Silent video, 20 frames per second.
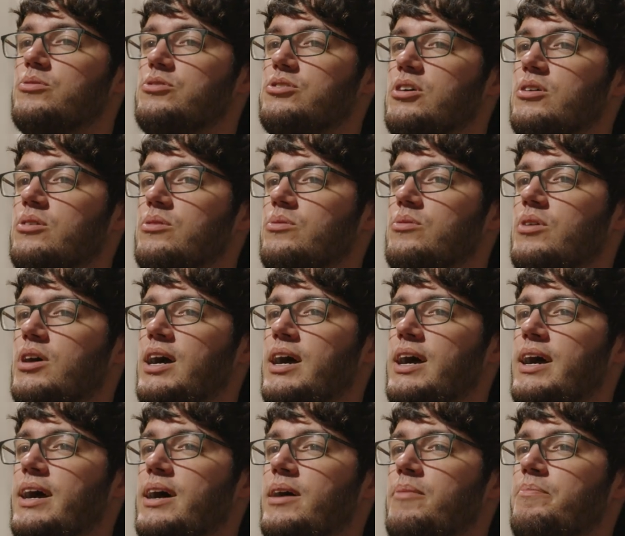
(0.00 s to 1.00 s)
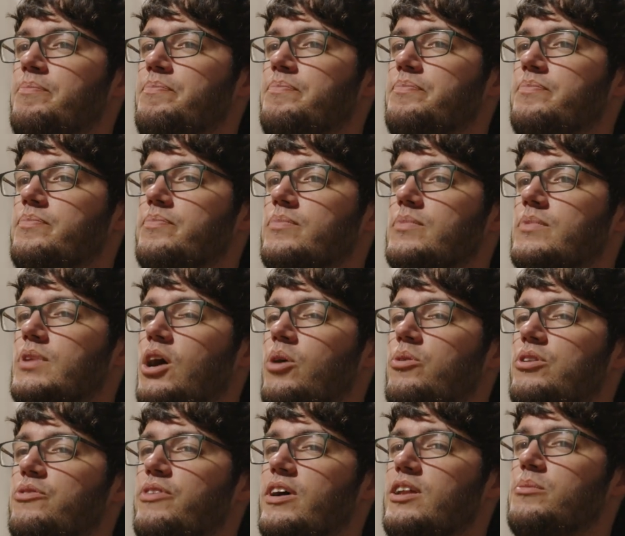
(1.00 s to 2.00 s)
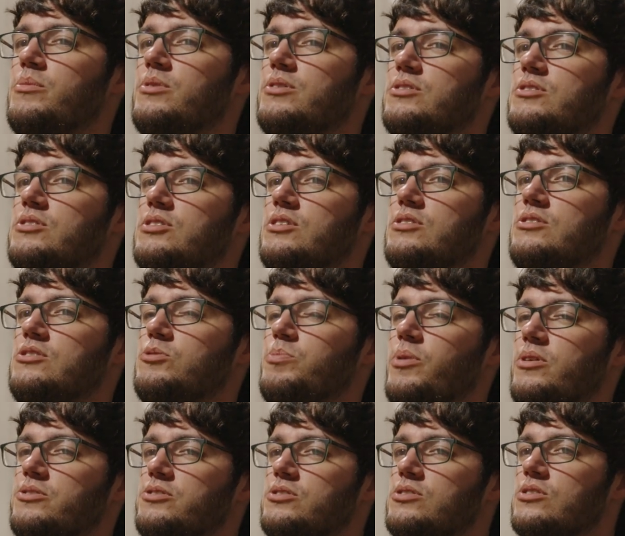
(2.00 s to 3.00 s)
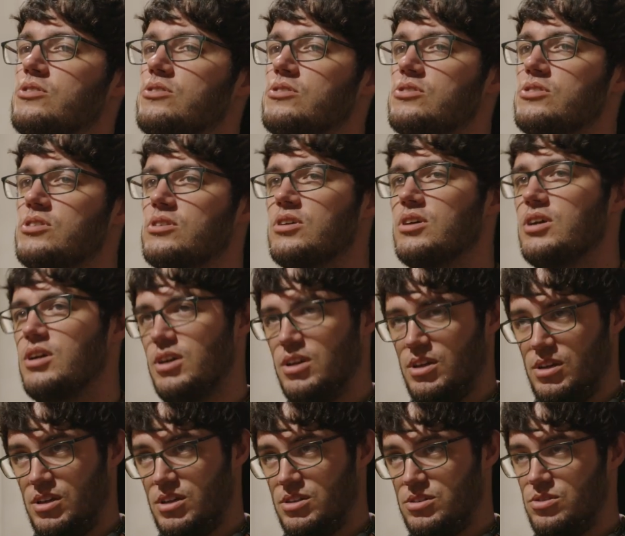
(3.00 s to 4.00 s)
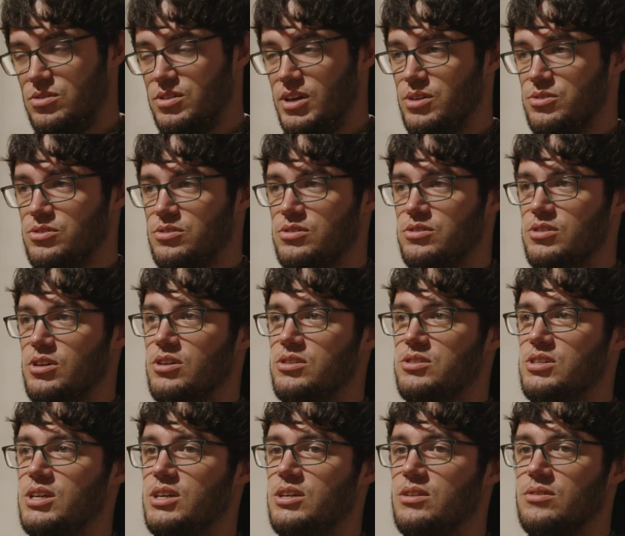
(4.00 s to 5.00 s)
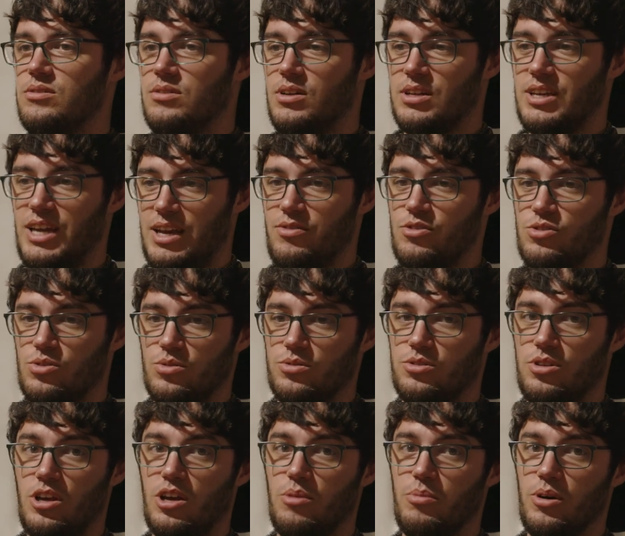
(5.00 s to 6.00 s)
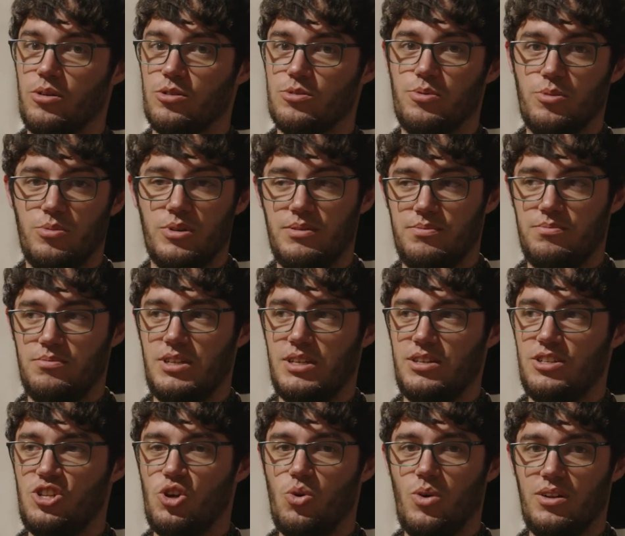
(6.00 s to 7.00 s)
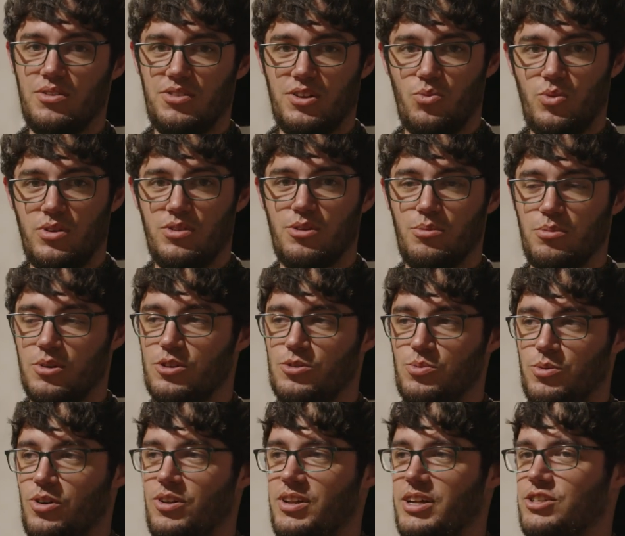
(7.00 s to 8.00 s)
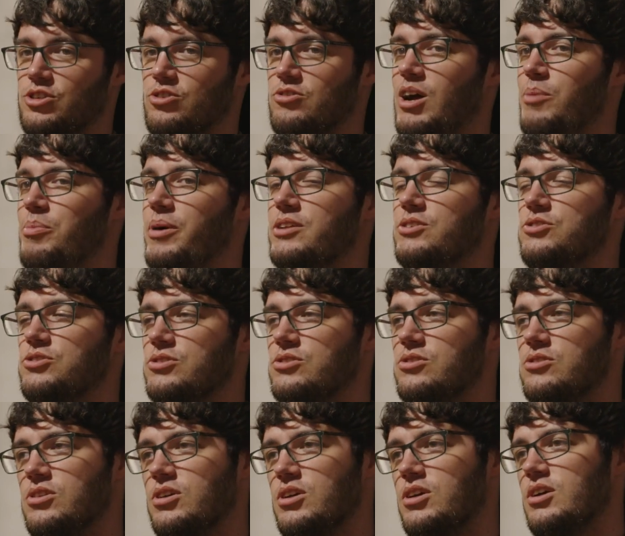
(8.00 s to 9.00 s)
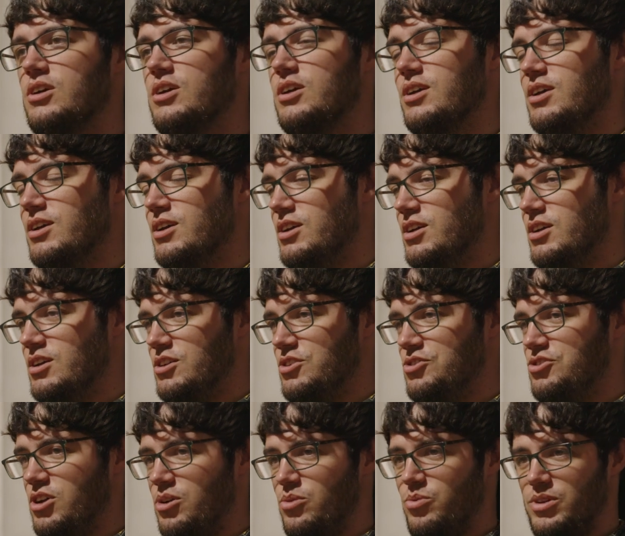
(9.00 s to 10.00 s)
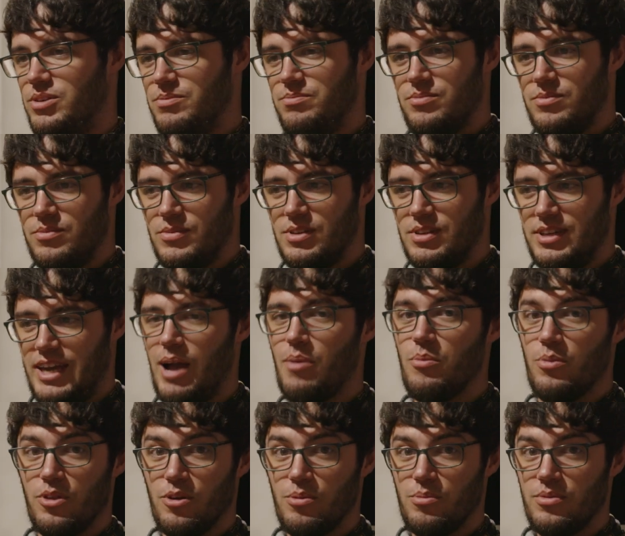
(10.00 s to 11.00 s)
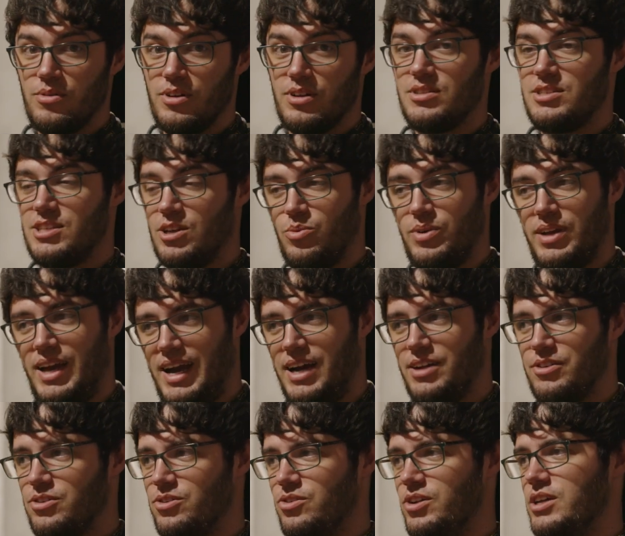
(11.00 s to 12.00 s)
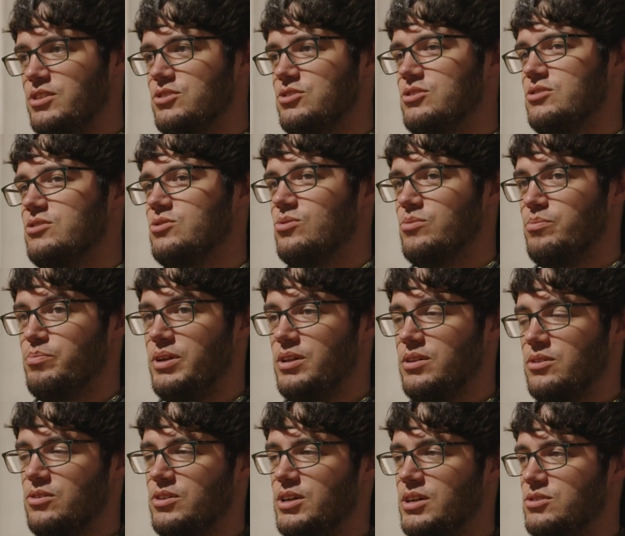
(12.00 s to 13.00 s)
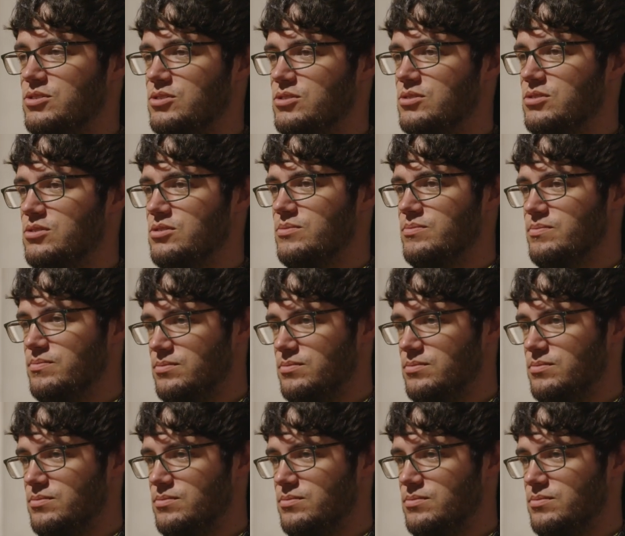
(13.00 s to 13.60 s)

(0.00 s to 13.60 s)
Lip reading: So Owen Developments had sponsored us in 2013 and gave us all turbos, but we didn't do anything with them because we all had crap engines. So we kept them until we had good engines, or built good engines.